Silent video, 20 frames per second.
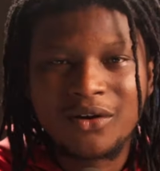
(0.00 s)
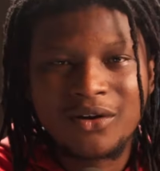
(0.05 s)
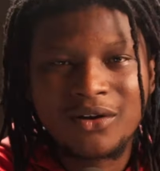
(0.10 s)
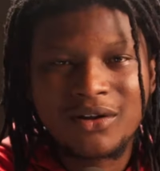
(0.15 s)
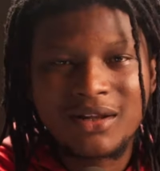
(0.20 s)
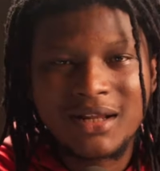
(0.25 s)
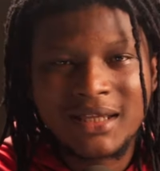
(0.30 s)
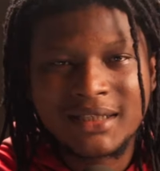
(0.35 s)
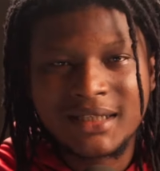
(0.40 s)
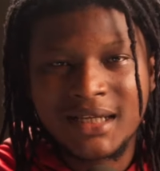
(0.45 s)

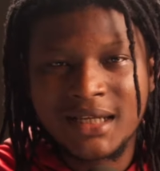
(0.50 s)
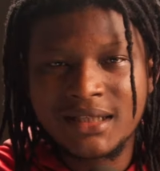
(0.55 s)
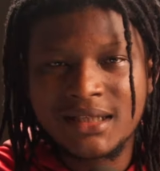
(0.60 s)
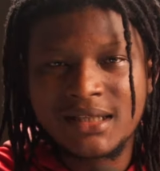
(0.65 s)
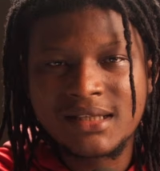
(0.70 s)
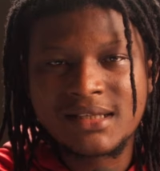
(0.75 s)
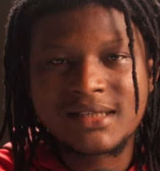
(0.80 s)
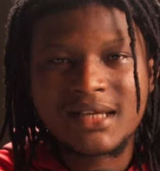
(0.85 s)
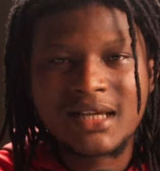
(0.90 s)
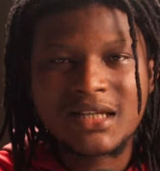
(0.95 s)
online
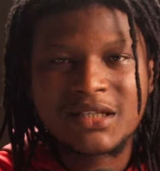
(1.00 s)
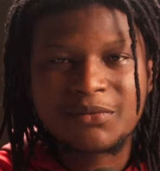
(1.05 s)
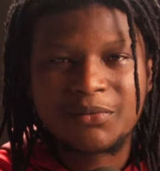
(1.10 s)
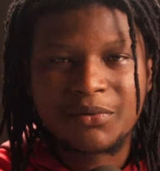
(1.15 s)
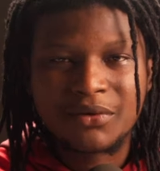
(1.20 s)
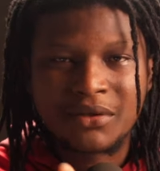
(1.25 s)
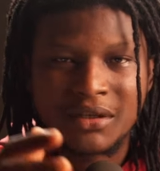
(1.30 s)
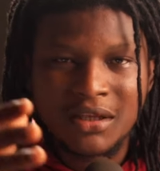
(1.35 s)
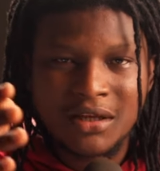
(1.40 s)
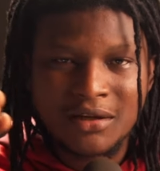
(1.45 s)
edits. That's
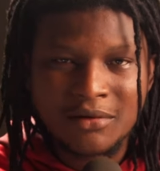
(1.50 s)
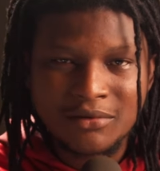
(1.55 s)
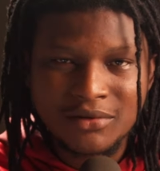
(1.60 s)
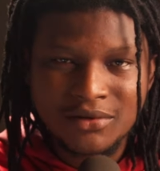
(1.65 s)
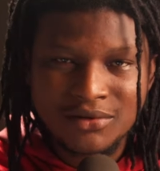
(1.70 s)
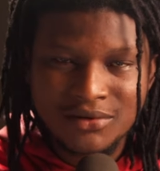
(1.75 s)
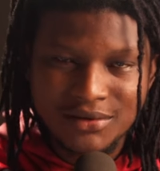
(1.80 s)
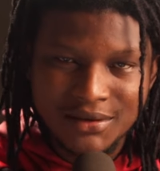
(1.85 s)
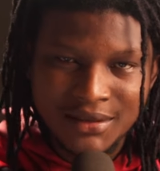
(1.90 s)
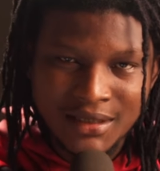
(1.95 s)
putting on
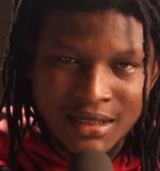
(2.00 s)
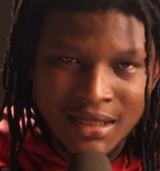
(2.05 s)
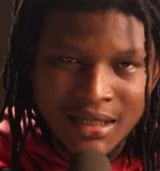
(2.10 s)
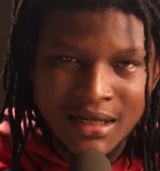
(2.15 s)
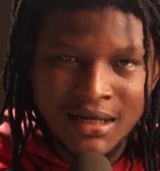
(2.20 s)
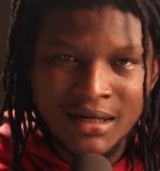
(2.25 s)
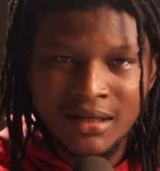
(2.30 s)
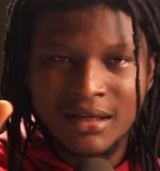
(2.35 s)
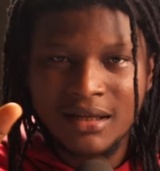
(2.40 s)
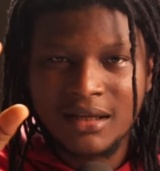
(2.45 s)

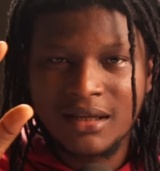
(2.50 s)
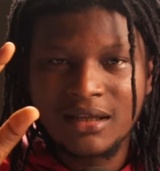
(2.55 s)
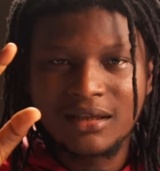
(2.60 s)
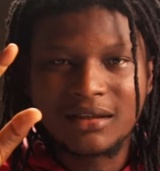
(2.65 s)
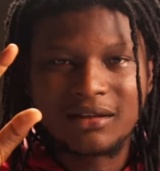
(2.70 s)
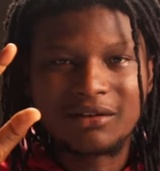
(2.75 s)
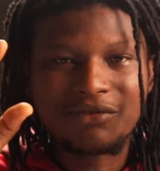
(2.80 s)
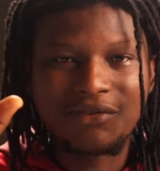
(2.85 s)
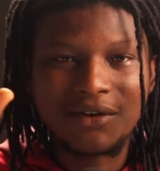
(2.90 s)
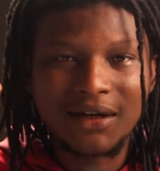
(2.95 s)
together
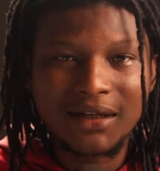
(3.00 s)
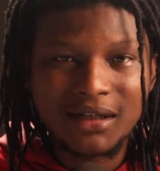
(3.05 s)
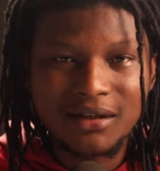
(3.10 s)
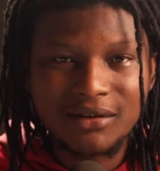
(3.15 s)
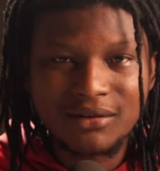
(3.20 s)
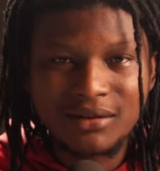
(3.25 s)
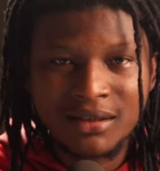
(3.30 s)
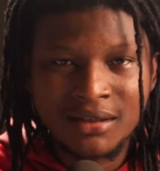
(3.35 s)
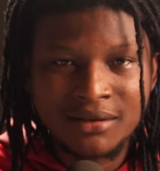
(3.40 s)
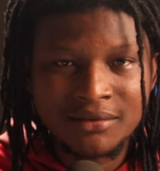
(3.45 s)
the
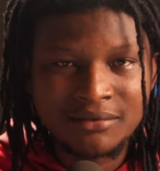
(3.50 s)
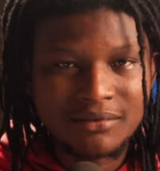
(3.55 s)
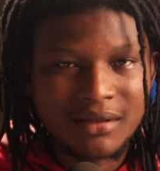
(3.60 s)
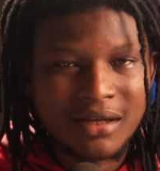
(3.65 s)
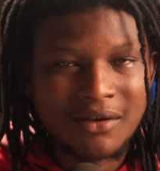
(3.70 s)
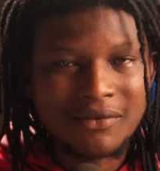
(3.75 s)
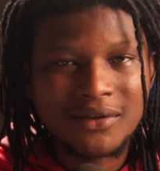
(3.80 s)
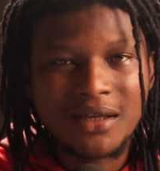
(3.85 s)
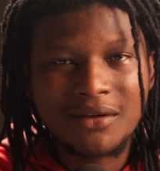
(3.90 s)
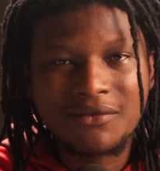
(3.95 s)
final thing
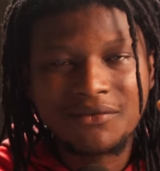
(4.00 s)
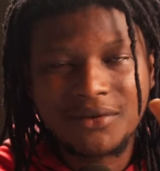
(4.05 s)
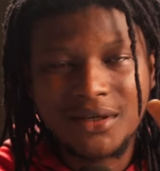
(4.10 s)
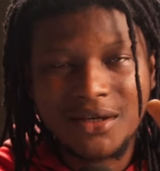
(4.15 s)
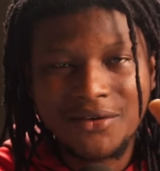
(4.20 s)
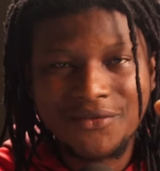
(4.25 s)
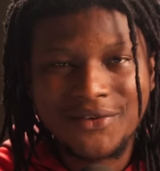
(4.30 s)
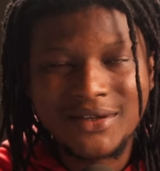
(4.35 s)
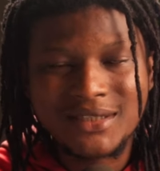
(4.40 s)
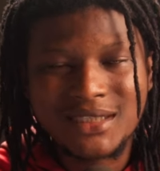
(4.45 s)
after
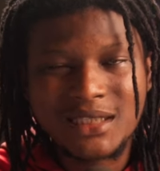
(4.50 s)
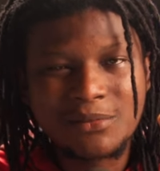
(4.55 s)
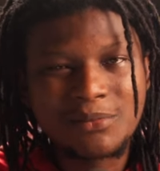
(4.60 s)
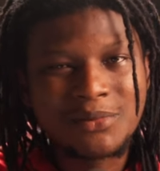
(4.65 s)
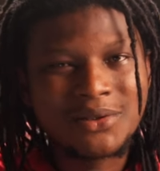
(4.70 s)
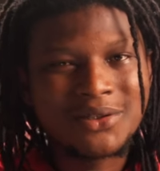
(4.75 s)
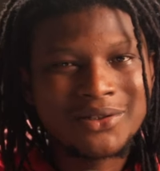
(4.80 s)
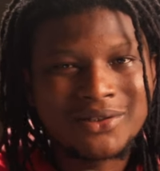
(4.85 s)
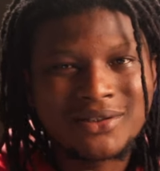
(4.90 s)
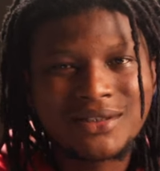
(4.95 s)
VFX and
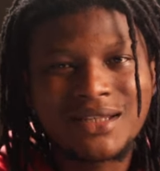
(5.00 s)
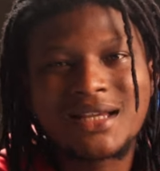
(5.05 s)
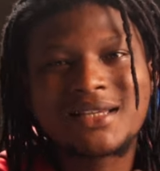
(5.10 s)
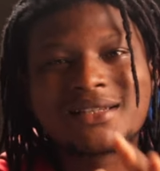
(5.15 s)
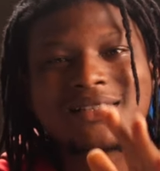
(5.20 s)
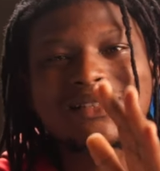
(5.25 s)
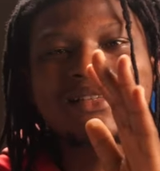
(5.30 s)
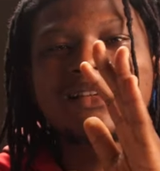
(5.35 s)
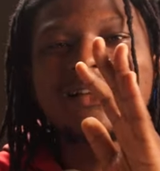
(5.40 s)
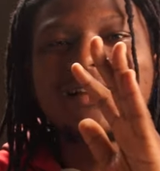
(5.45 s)
be done.
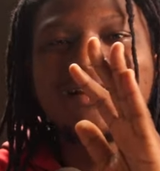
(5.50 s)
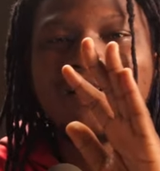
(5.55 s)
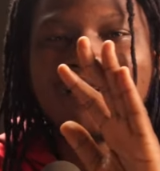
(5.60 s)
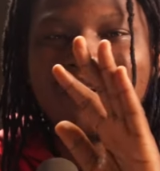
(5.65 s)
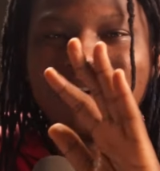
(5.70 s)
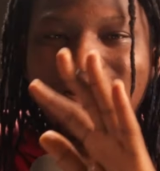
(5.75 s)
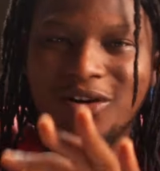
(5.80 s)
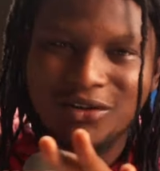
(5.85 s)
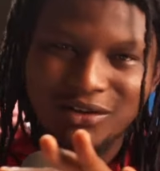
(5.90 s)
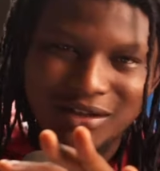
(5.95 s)
That's
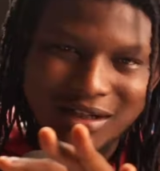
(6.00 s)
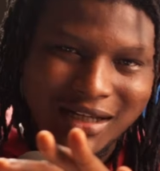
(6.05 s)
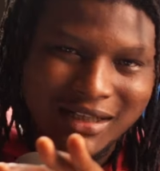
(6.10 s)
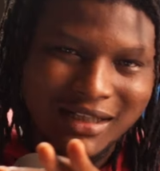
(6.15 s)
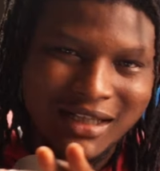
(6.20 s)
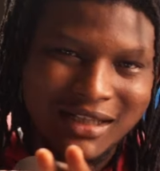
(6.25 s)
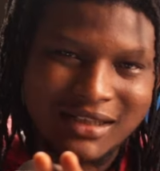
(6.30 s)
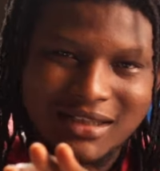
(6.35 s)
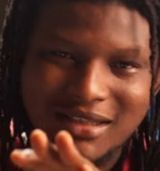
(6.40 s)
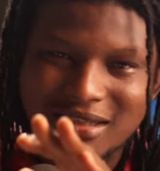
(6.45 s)

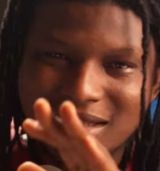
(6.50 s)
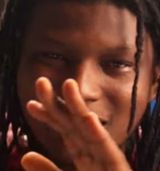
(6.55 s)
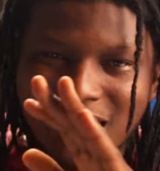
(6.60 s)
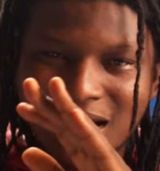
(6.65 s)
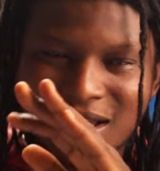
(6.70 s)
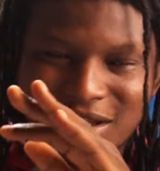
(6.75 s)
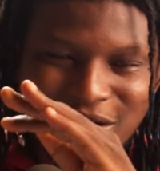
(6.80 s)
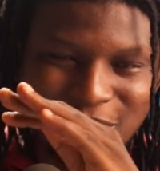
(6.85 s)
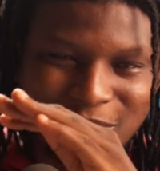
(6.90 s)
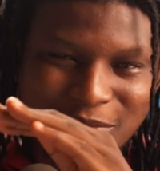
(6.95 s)
online edits,
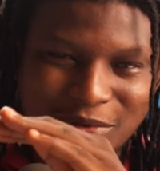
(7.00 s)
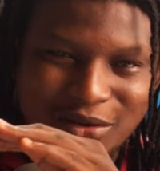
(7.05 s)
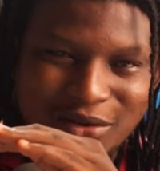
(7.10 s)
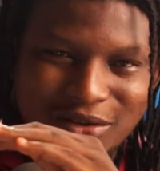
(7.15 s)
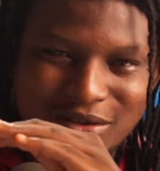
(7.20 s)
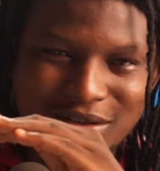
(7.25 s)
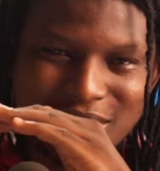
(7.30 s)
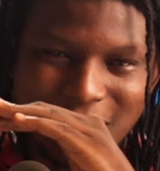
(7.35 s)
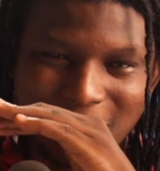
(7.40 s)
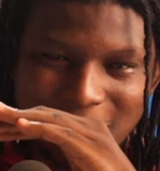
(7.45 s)
has to be
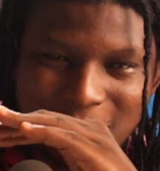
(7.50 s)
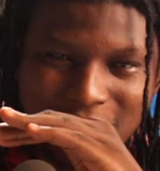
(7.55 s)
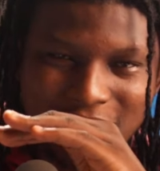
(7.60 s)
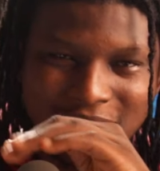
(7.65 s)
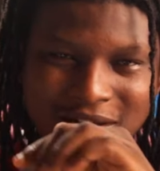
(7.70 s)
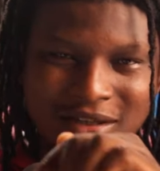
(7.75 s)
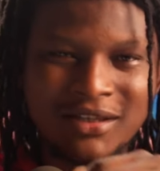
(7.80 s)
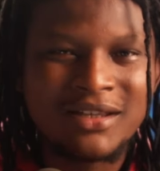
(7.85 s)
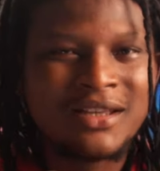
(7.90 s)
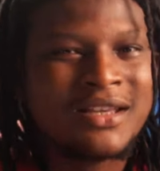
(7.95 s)
done
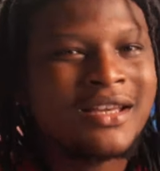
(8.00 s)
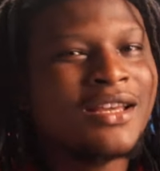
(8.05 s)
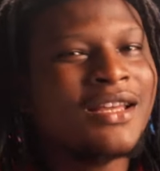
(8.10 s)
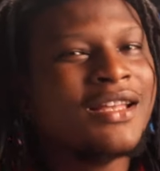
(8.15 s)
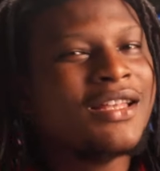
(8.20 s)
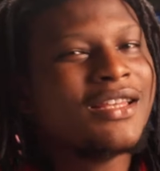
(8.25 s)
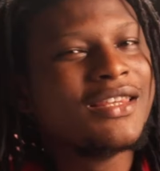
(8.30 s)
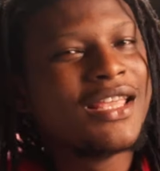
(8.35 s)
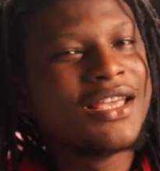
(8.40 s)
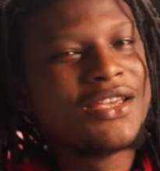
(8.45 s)
separately.
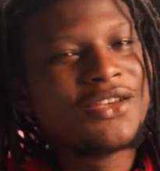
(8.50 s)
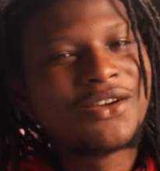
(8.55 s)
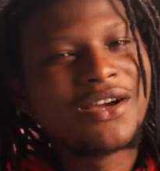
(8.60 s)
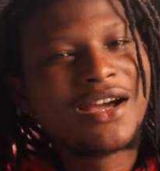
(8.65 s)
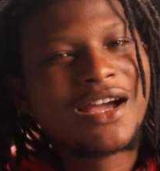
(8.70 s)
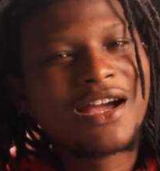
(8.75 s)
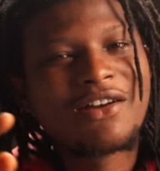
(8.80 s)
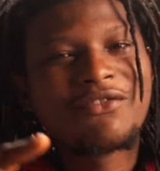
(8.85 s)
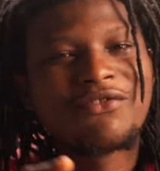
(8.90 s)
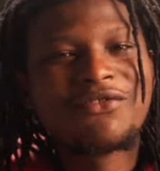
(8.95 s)
Then you
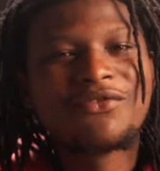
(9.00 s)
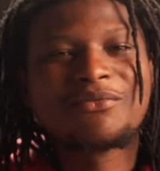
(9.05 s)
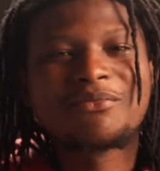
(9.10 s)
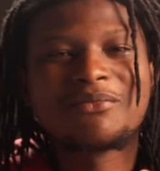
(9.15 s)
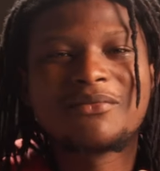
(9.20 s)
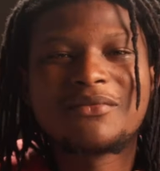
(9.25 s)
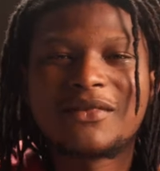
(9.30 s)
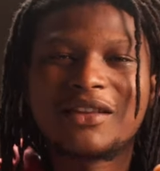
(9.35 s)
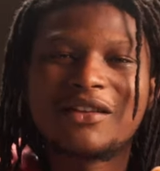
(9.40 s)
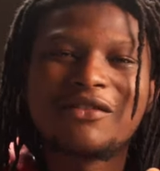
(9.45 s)
have
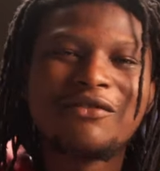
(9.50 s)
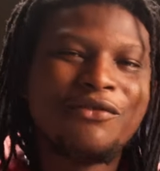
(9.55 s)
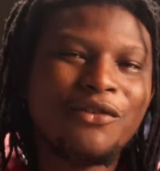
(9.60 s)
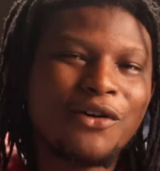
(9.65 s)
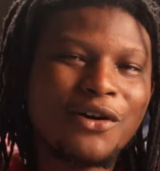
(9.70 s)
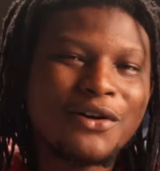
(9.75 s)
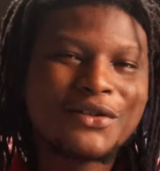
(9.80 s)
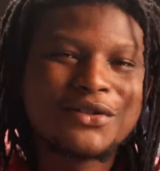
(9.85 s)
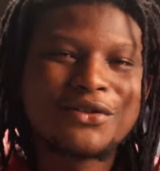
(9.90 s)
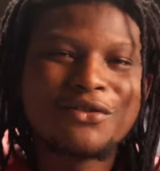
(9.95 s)

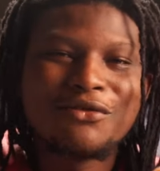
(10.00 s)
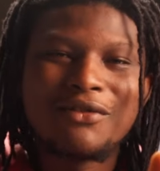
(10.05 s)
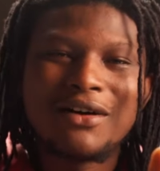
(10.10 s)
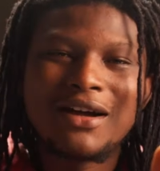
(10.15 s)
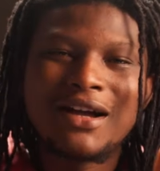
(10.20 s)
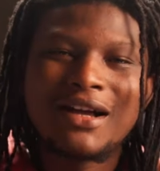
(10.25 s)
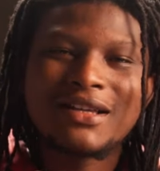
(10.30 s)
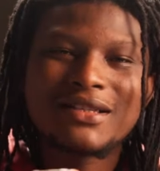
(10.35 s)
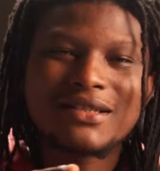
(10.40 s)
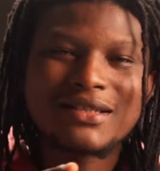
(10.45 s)

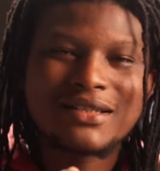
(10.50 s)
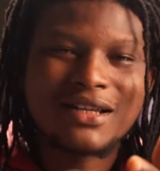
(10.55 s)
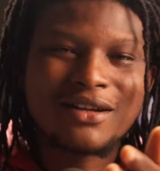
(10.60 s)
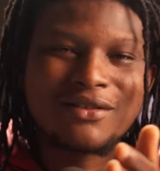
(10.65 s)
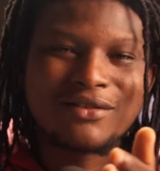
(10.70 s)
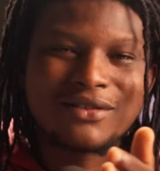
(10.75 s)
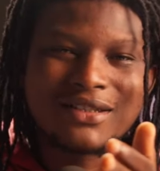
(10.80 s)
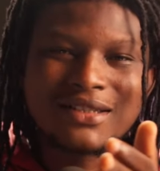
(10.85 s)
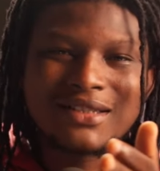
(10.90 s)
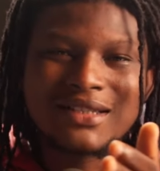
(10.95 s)
voiceover,
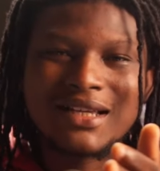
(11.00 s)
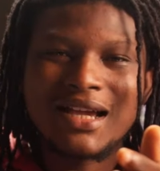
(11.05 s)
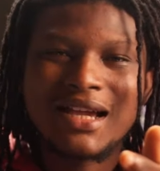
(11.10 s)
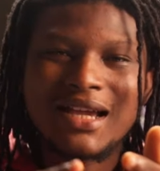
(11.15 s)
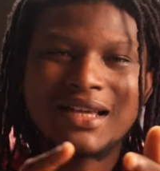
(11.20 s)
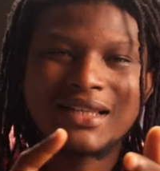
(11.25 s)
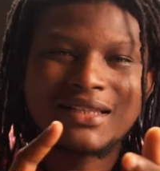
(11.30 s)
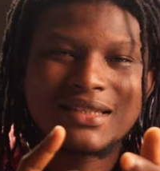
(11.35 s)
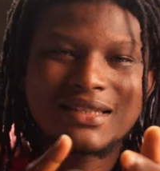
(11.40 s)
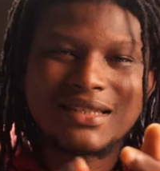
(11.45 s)
sound
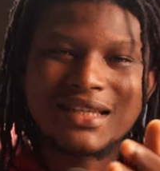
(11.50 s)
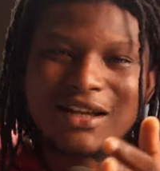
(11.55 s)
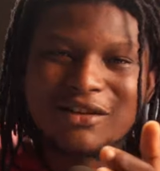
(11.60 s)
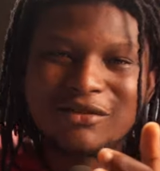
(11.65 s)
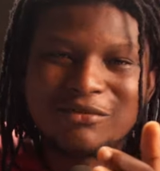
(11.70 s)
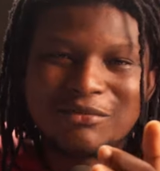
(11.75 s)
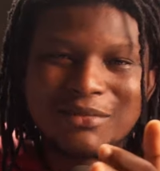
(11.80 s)
design, sound